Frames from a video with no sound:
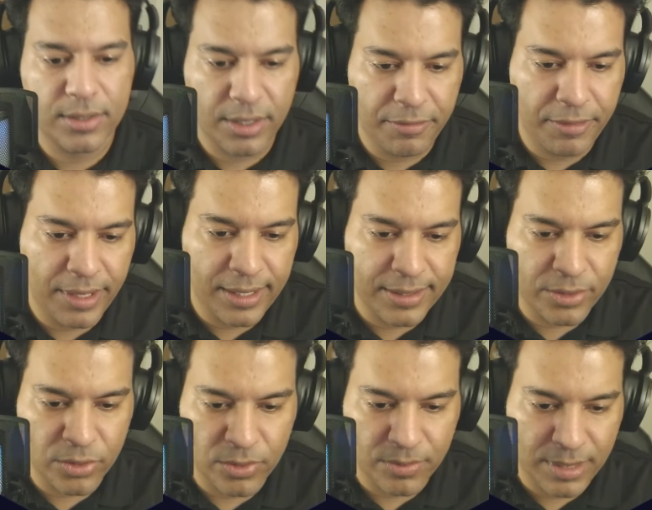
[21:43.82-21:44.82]
if we
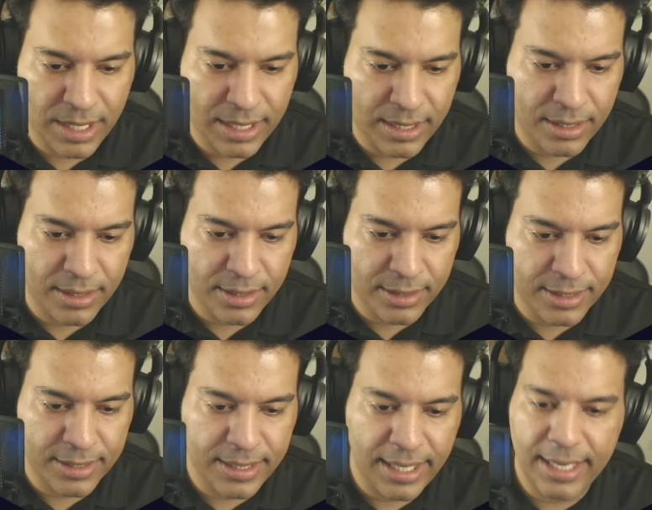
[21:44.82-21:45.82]
assume that this
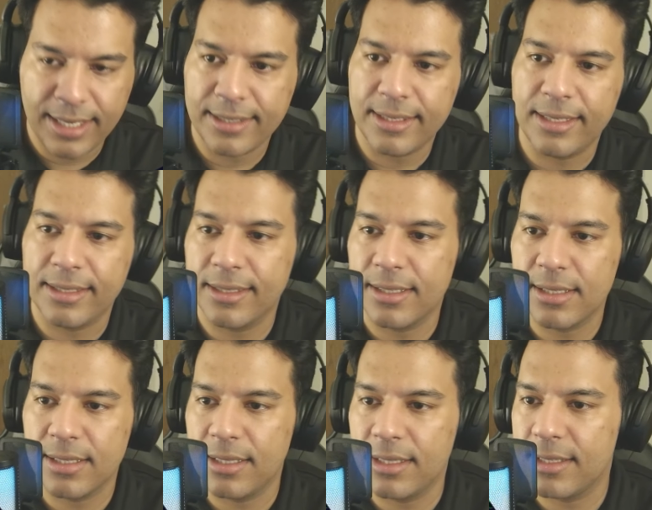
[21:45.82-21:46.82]
is the x-axis
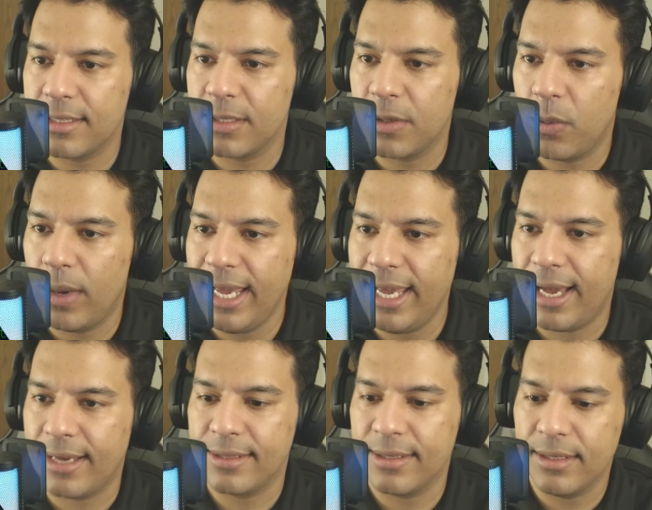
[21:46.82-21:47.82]
and this is the
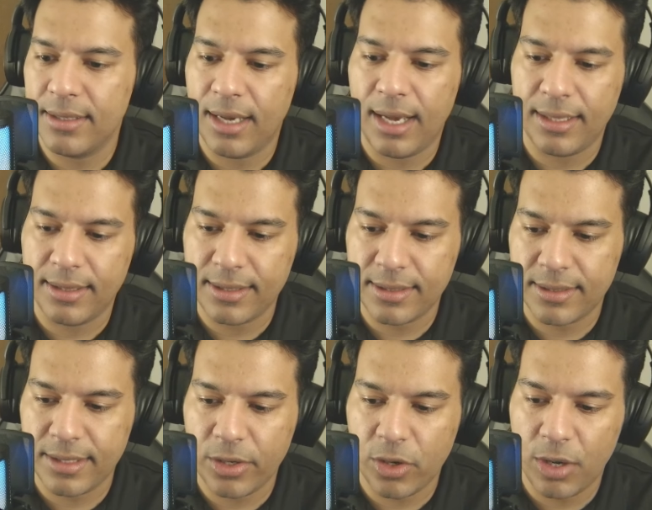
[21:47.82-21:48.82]
y-axis, and this is
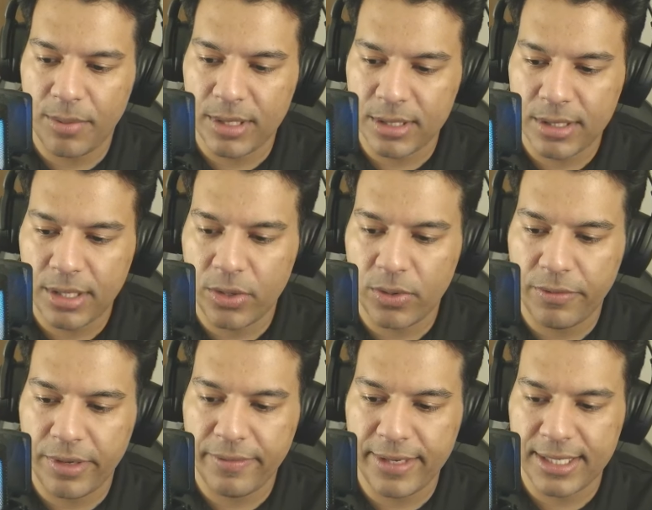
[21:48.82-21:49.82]
0, 0,
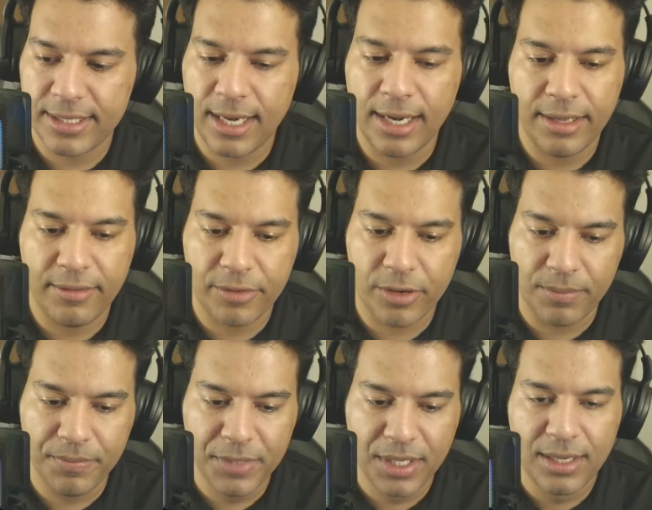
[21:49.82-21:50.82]
where we are starting
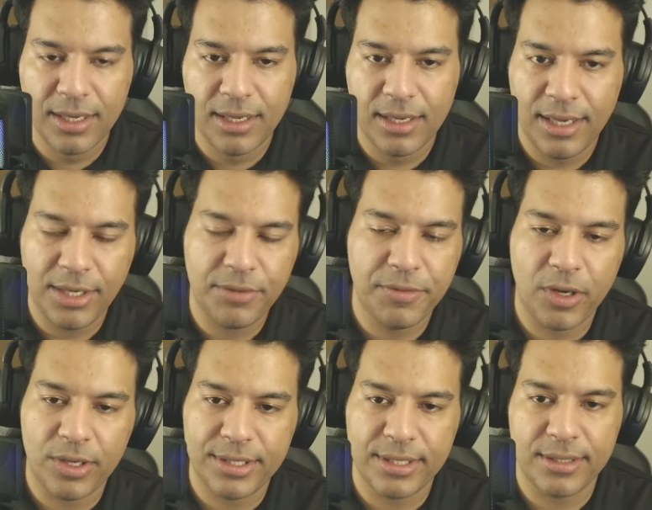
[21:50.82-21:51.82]
from. And of
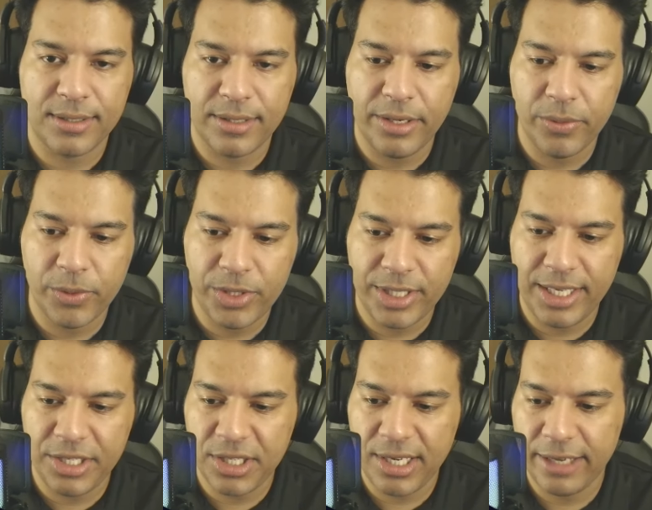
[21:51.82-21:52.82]
course, this is huge.
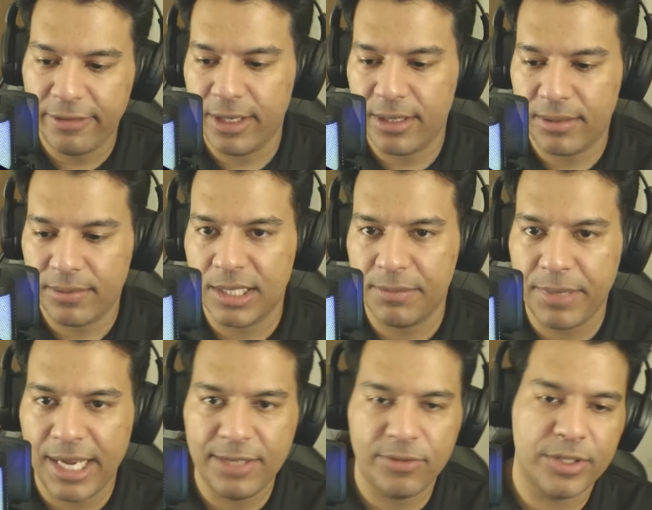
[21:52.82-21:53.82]
Initially, our
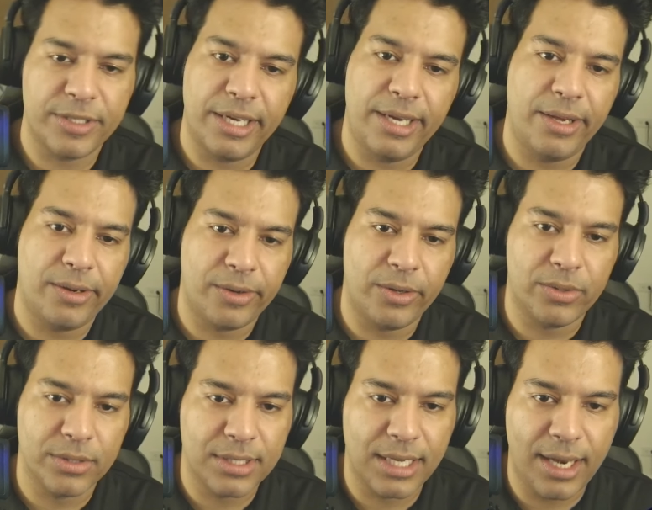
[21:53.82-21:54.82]
price was really
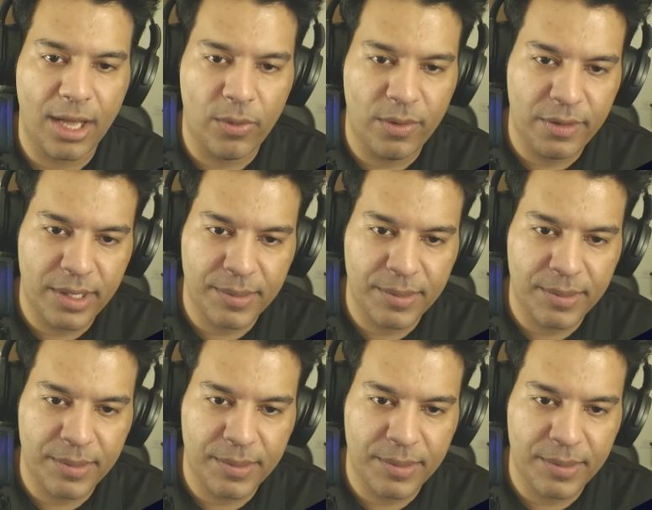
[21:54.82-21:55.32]
close, and now our